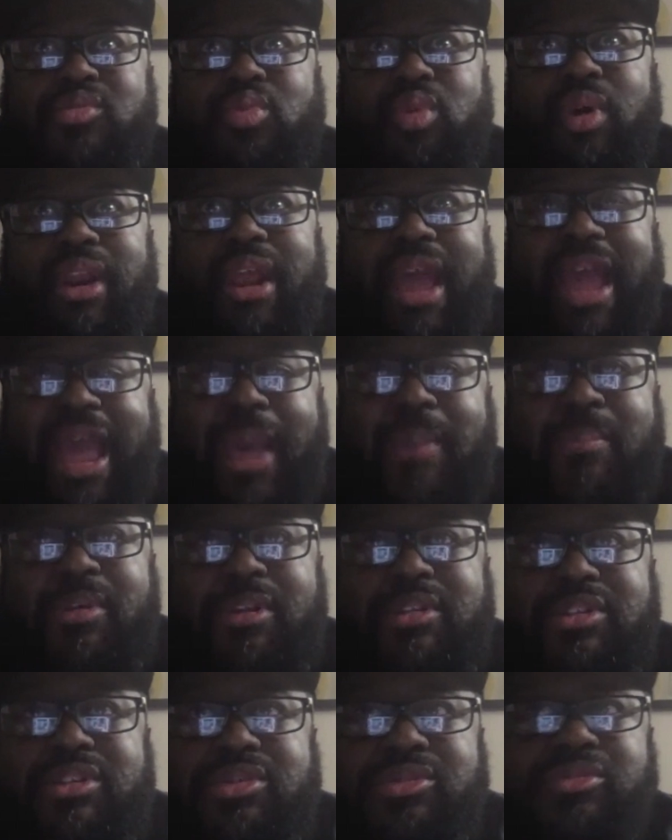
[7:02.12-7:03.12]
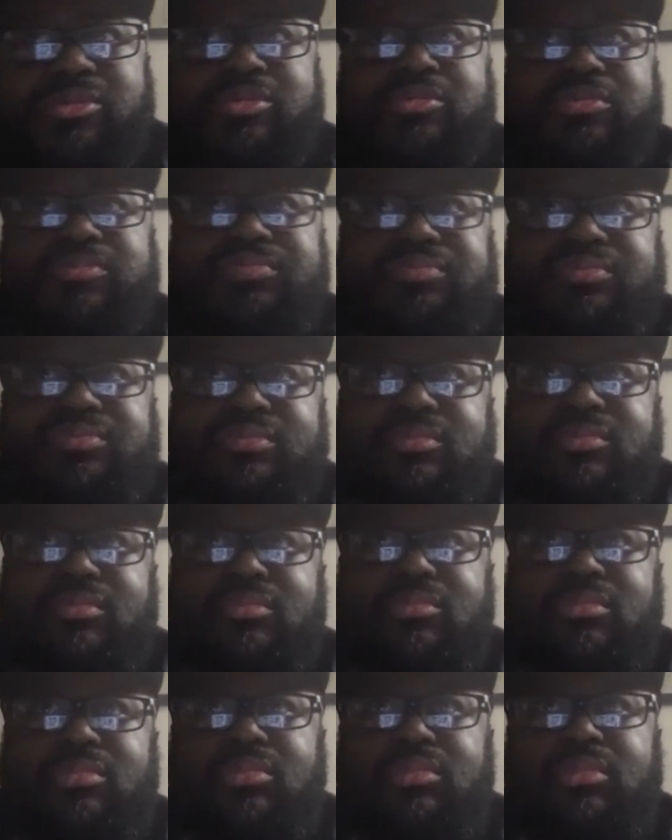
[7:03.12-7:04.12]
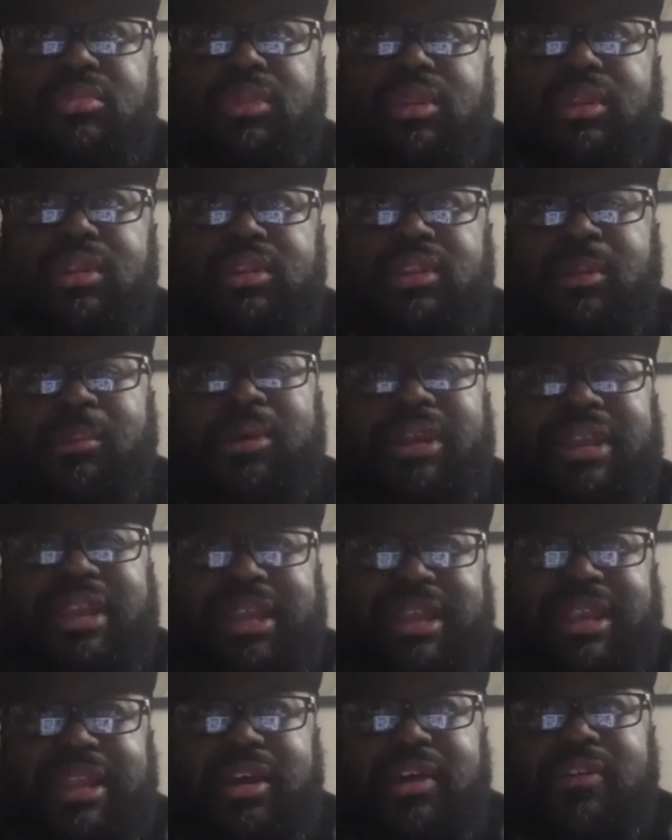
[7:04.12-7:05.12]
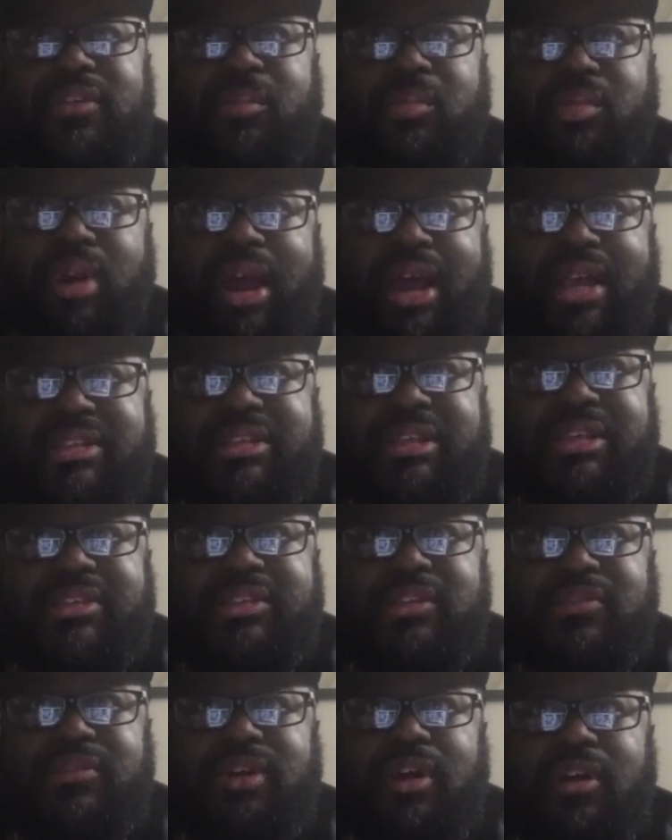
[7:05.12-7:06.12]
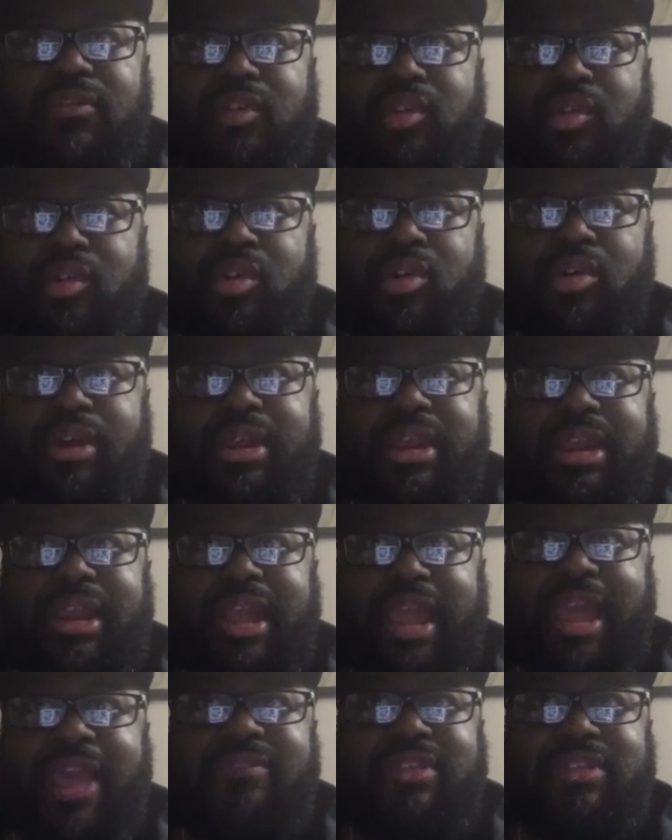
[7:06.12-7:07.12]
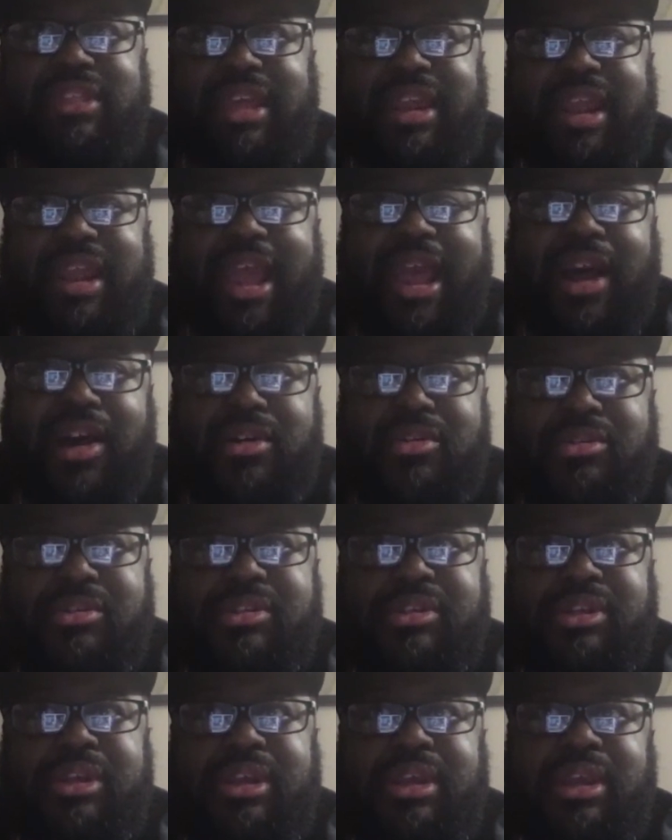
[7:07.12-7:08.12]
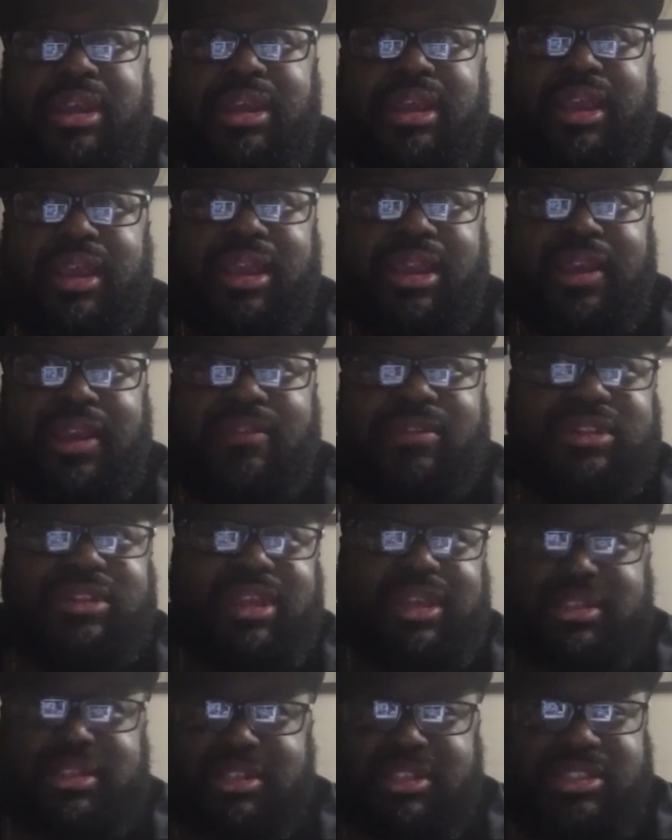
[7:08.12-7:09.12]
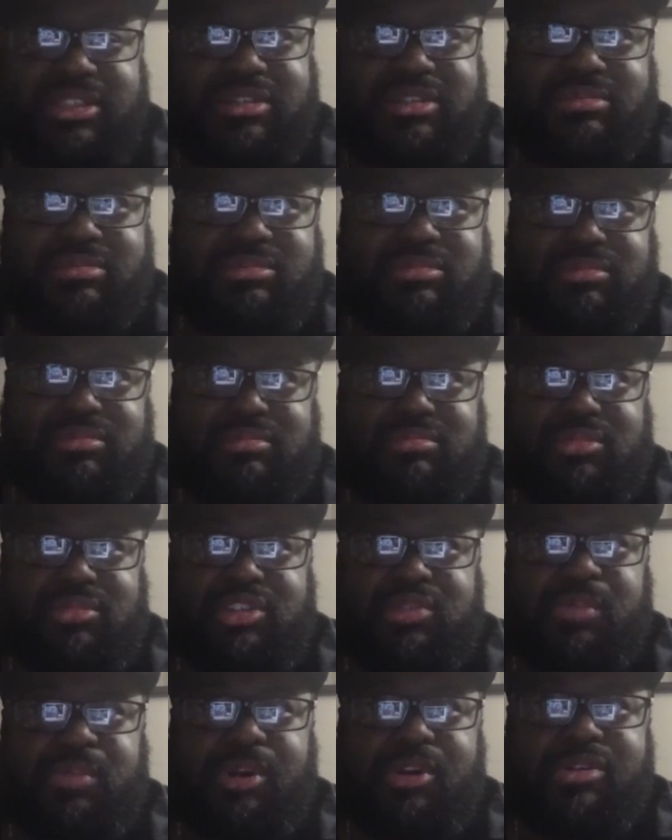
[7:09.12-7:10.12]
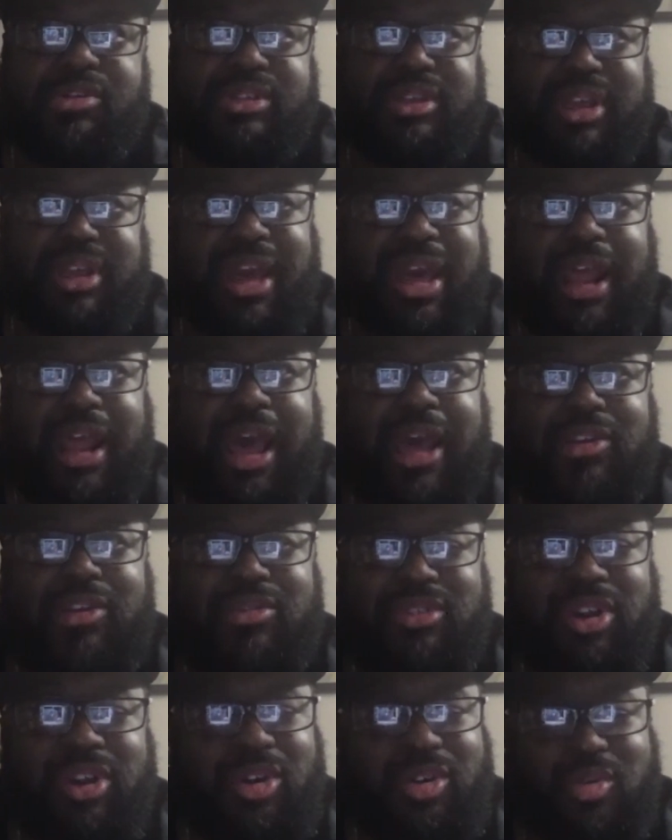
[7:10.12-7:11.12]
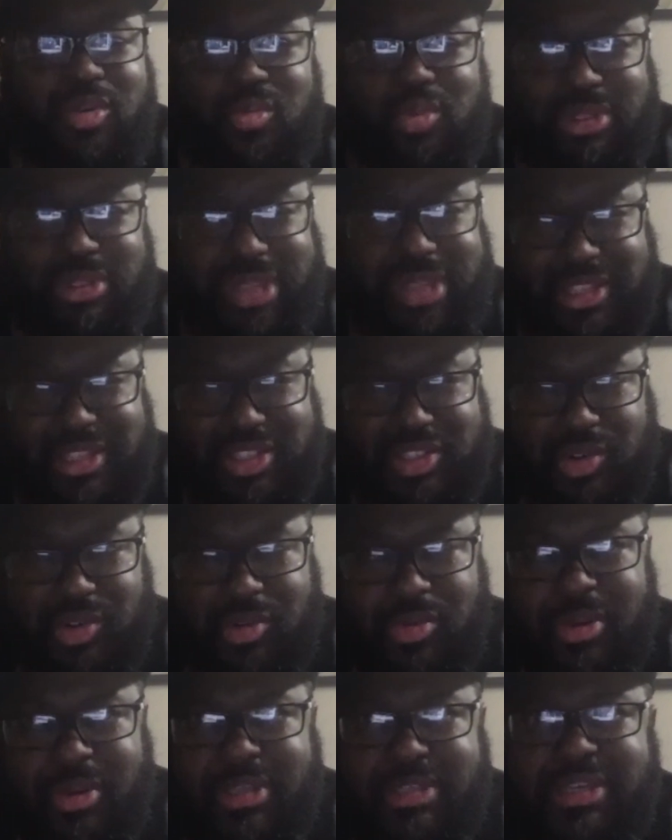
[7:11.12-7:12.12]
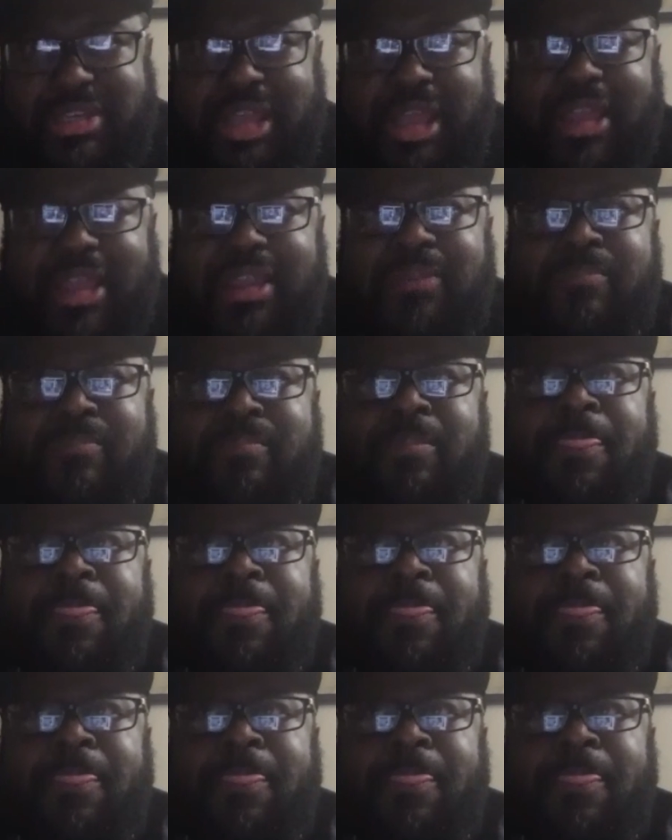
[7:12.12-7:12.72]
what happened to the beginning of the process of growing and having that house and everything just dispersing. I don't know what that story is like,